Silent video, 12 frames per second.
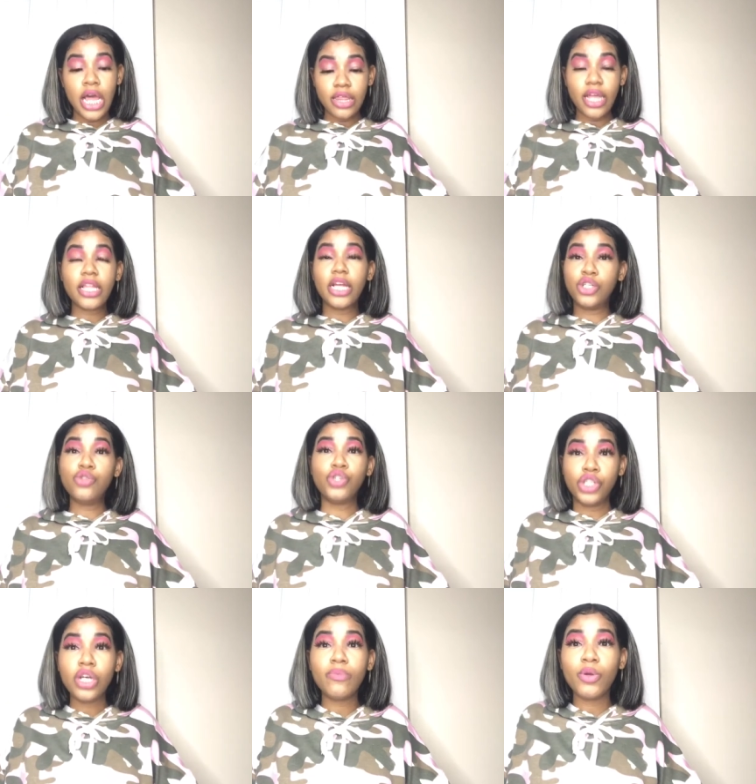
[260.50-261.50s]
thing that you
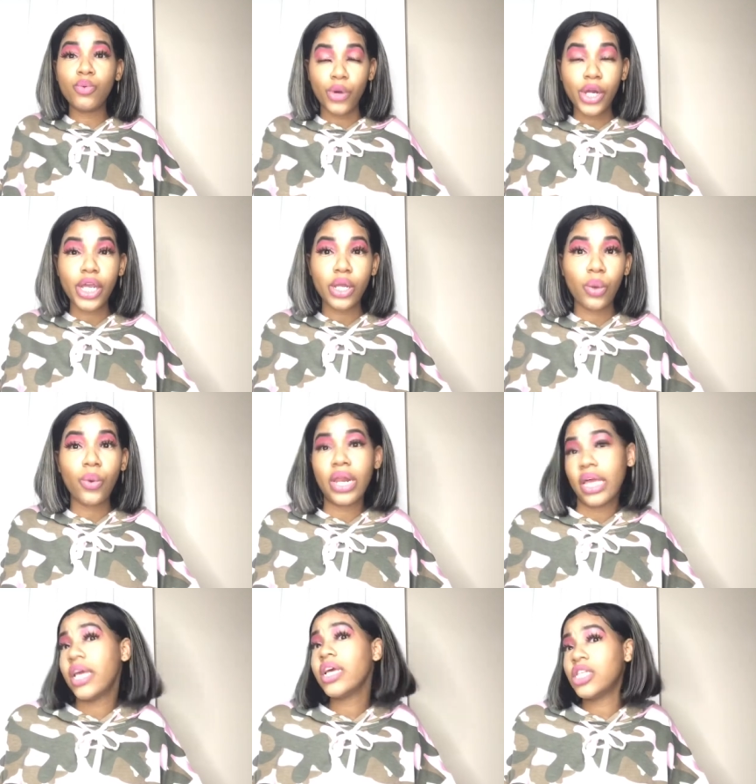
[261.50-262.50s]
should be working on
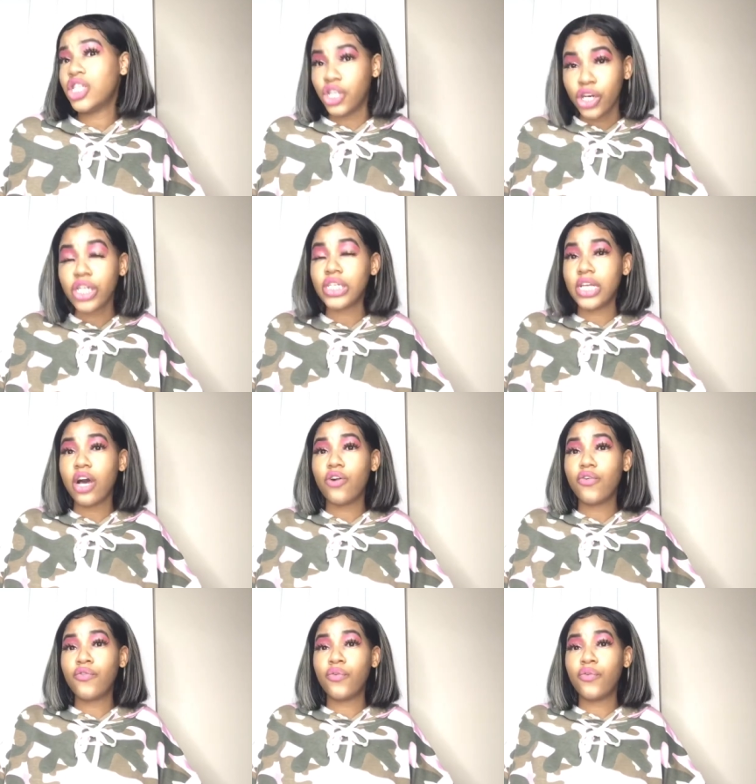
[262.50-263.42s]
is yourself.